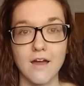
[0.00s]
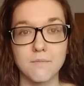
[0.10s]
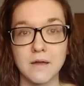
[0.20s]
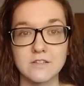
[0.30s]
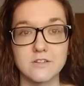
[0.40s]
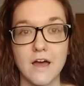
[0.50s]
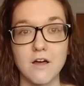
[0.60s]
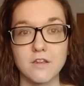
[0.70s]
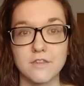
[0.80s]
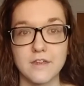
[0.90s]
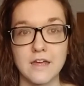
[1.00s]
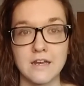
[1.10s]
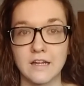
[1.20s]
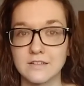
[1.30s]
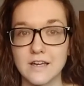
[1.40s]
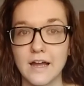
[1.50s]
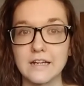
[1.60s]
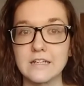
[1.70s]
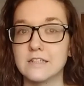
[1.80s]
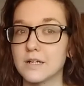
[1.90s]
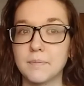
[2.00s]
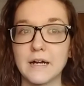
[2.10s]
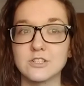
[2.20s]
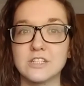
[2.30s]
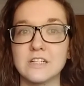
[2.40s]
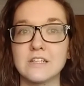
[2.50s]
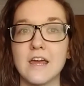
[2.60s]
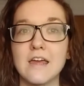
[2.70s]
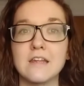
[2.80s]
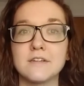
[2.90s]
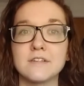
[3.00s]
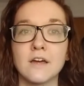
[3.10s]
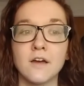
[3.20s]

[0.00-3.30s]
mental health and anxiety and depression and